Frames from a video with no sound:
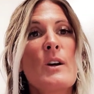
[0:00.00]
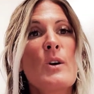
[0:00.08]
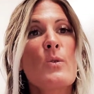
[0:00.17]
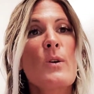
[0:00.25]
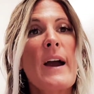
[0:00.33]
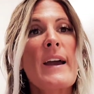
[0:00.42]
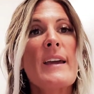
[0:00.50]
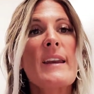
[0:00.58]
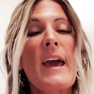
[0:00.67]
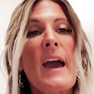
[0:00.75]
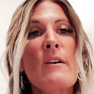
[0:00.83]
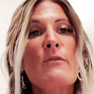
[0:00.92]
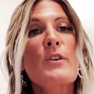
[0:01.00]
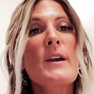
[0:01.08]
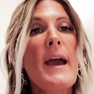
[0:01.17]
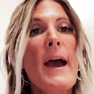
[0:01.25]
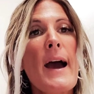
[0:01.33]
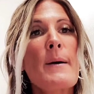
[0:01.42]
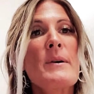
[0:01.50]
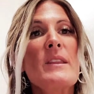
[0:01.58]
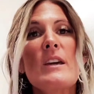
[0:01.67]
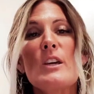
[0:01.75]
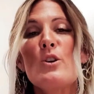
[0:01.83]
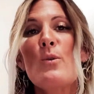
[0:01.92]
right? Every habit
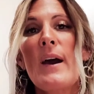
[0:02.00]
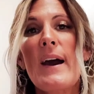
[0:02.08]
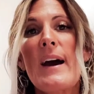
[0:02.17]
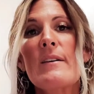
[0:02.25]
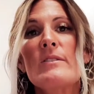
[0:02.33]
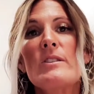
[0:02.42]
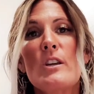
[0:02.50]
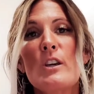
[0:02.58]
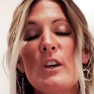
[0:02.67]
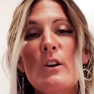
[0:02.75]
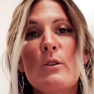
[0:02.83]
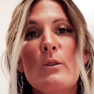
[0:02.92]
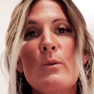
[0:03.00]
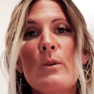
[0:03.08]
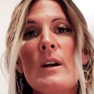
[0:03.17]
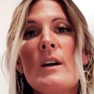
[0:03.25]
that you have is a cue.